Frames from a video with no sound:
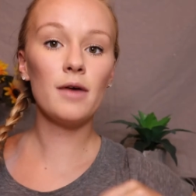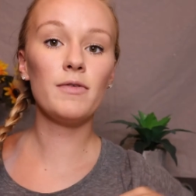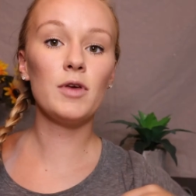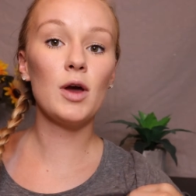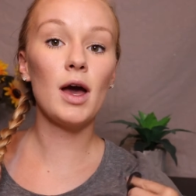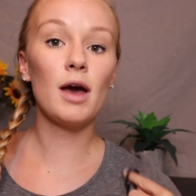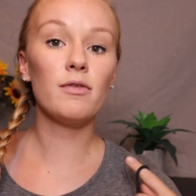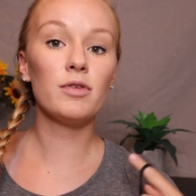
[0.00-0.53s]
If
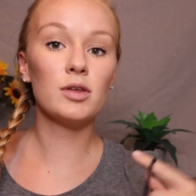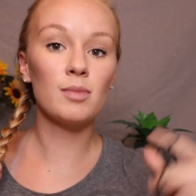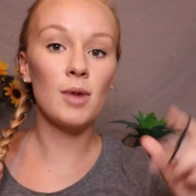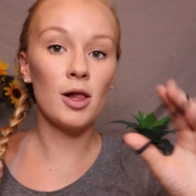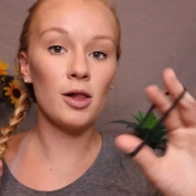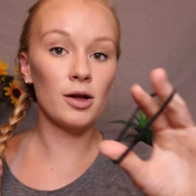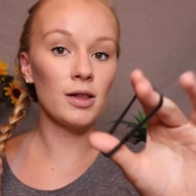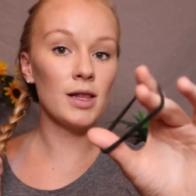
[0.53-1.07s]
you have
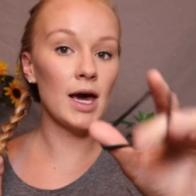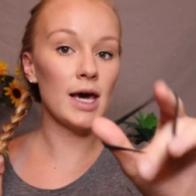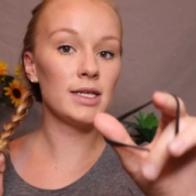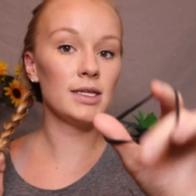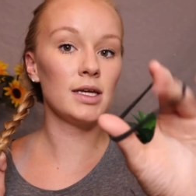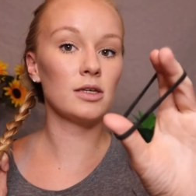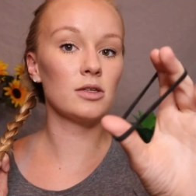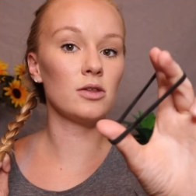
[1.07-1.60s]
smaller
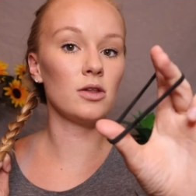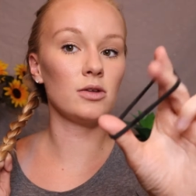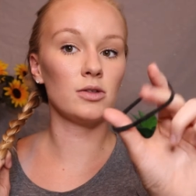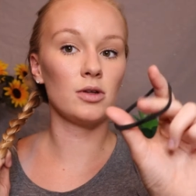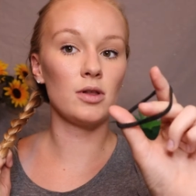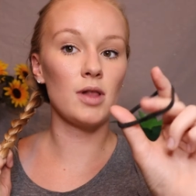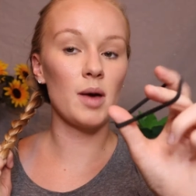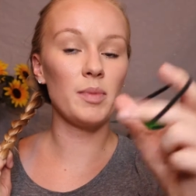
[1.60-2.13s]
elastics, those
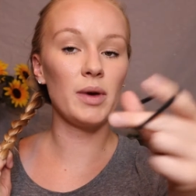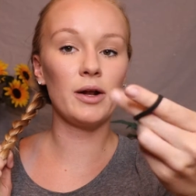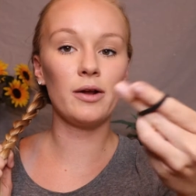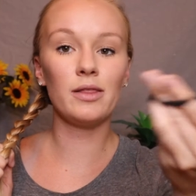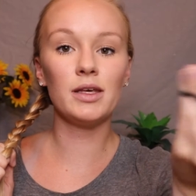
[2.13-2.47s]
are a lot better.